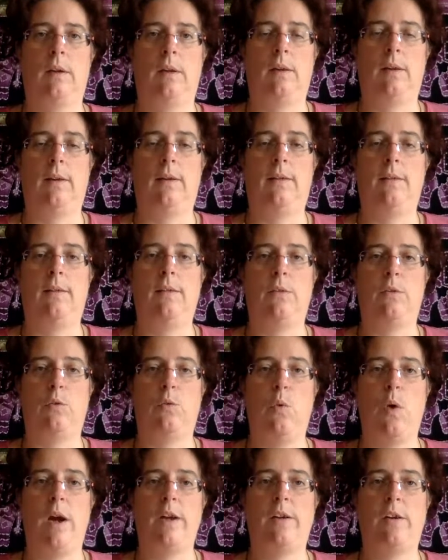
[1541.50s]
This is
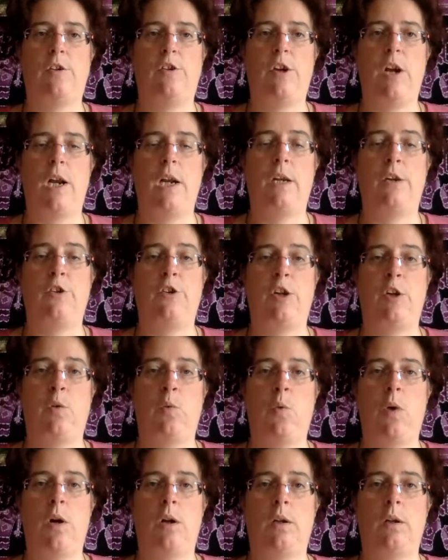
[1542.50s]
quite a challenging
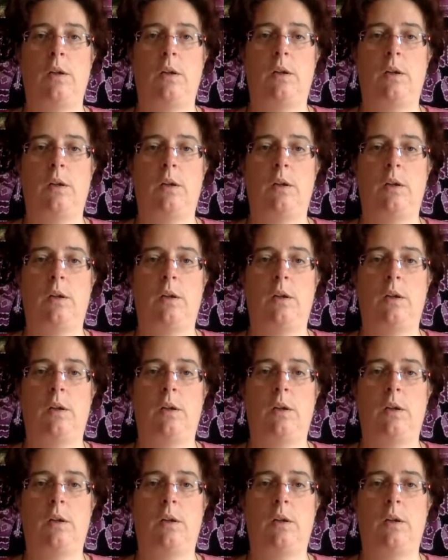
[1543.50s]
one,